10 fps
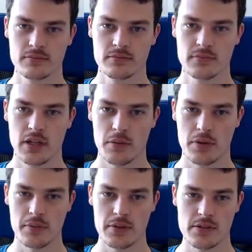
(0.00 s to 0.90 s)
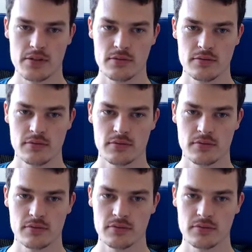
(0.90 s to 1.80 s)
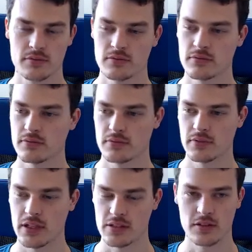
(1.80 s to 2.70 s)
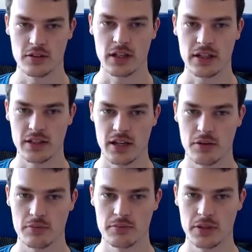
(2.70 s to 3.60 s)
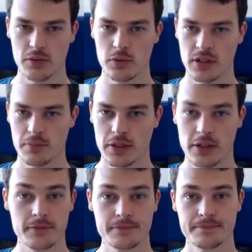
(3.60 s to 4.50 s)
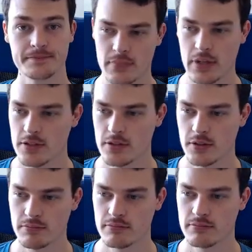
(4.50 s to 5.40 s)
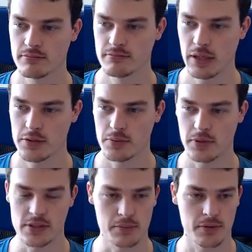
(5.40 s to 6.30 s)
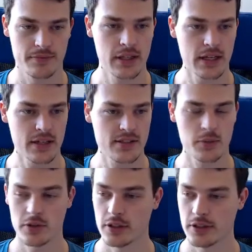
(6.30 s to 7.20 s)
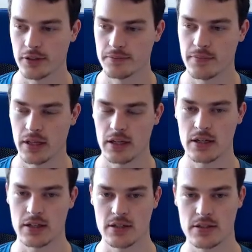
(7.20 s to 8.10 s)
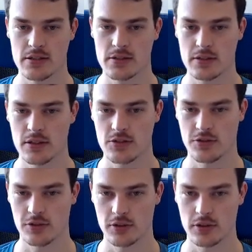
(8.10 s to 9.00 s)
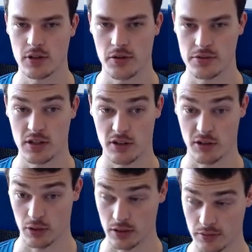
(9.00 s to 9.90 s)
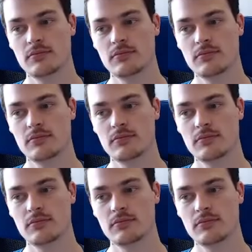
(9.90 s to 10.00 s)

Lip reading: I promise. It doesn't look like it now, but it will get bigger. So that was pretty simple. The next thing we're going to do is control our steering wheel.